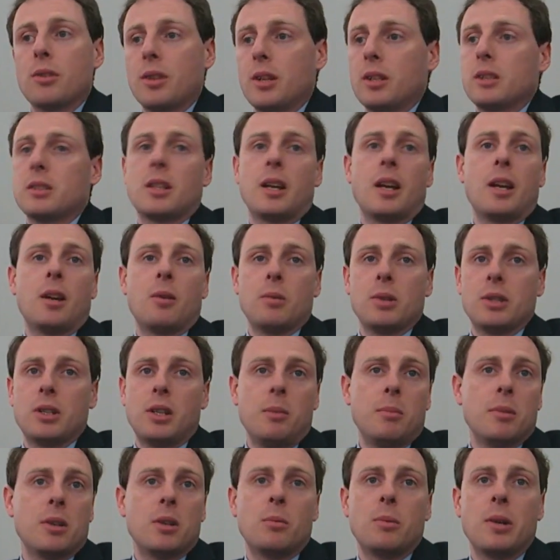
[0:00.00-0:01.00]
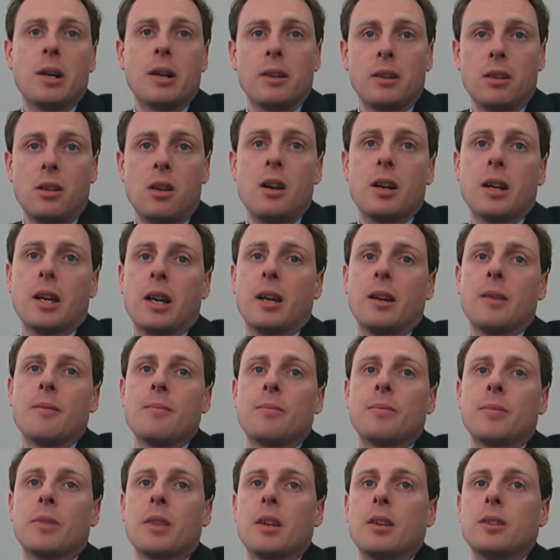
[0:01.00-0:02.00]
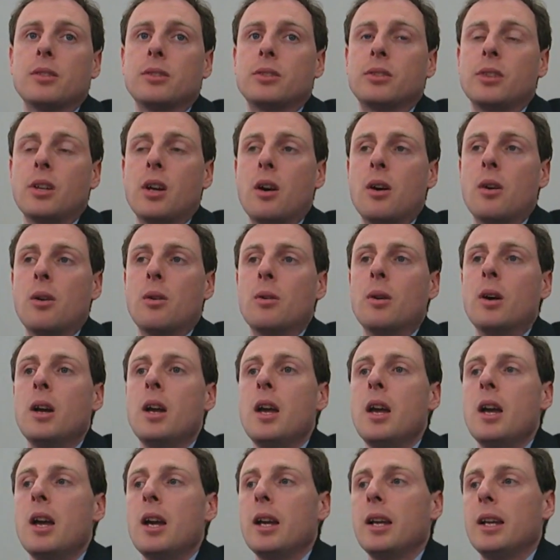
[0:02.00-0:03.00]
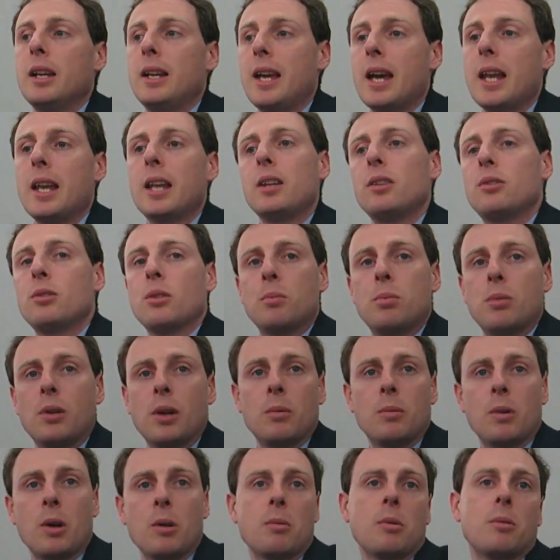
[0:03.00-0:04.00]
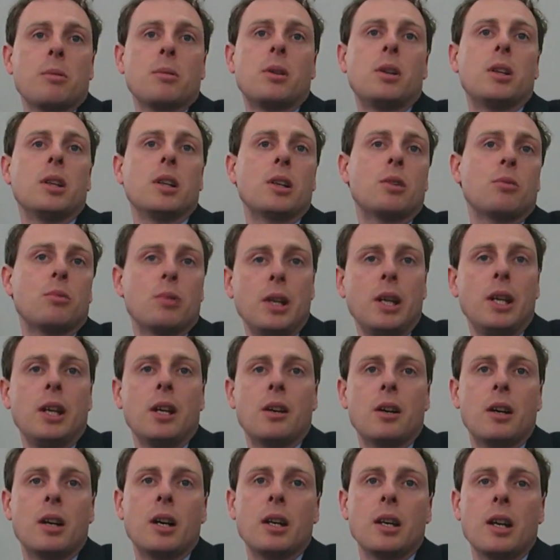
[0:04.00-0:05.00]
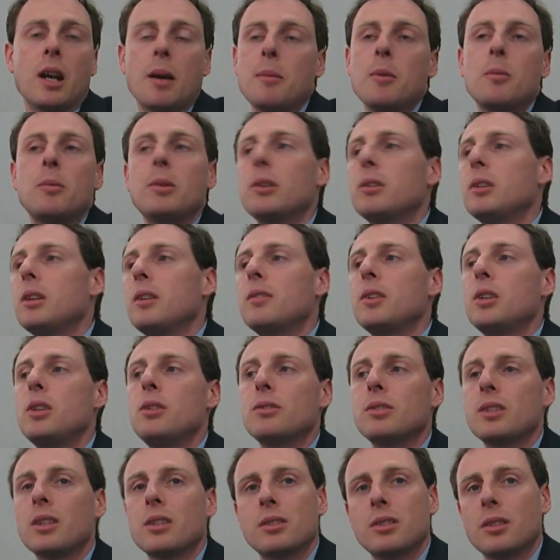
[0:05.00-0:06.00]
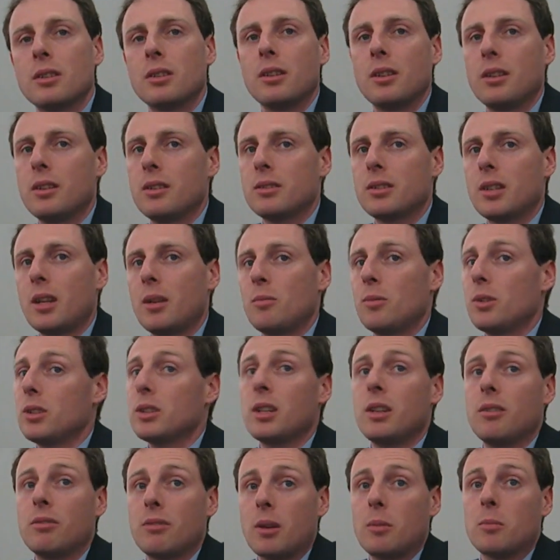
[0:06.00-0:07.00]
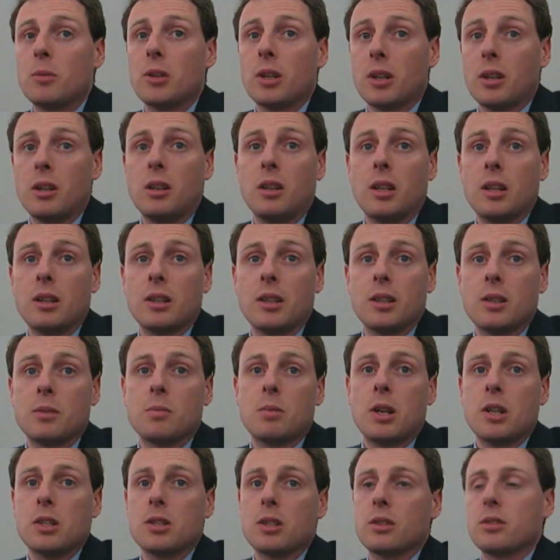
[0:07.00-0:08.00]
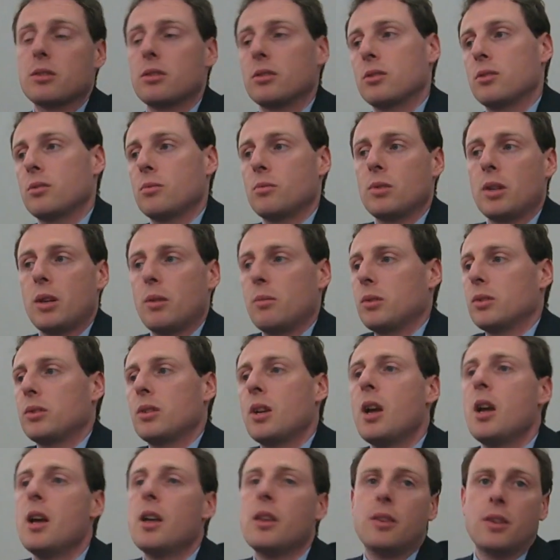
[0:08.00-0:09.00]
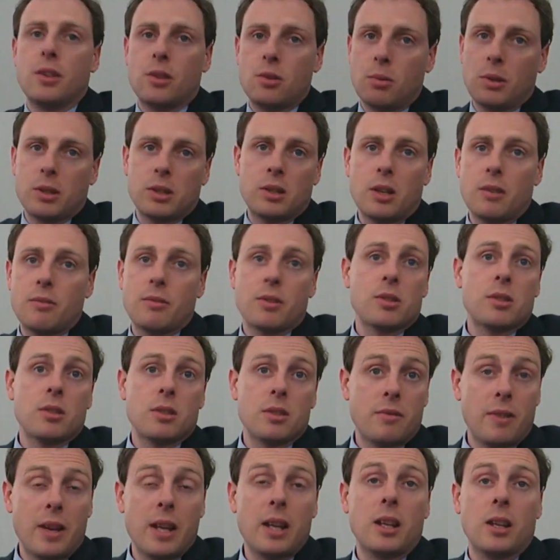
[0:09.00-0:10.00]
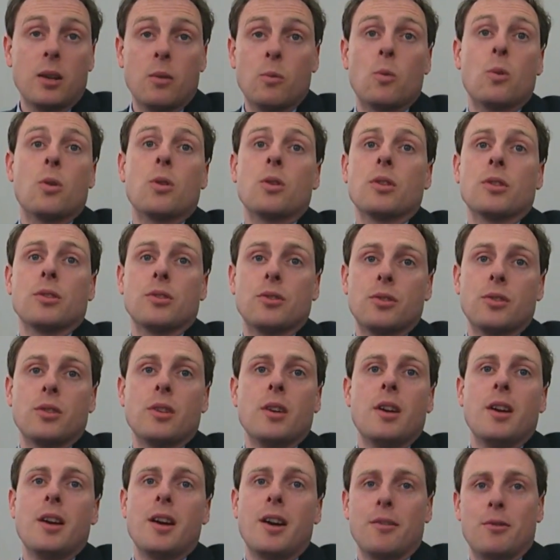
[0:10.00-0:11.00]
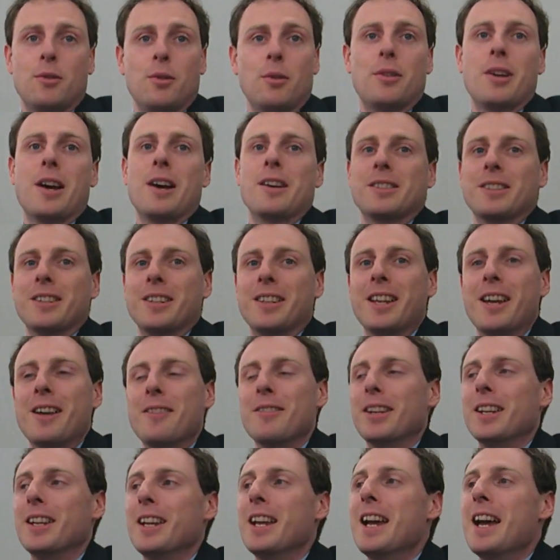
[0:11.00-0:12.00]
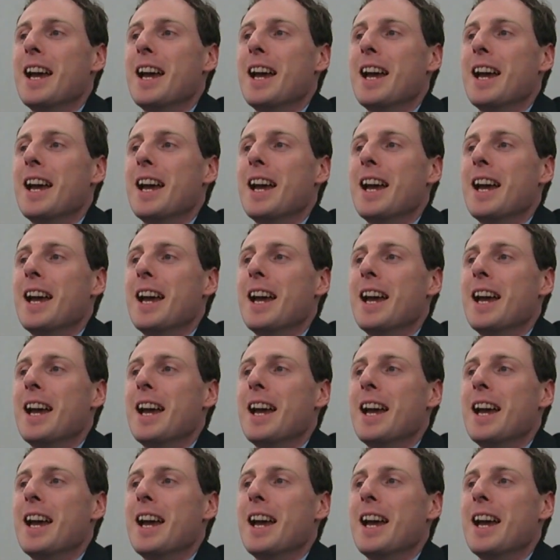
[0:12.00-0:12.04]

things like WSGI middleware and logging. So getting to a point where we would all agree on, I mean, we don't even use necessarily the same WSGI framework in a lot of these projects. yeah. It was the Twisted versus Vampire Wars yeah, yeah. 2011.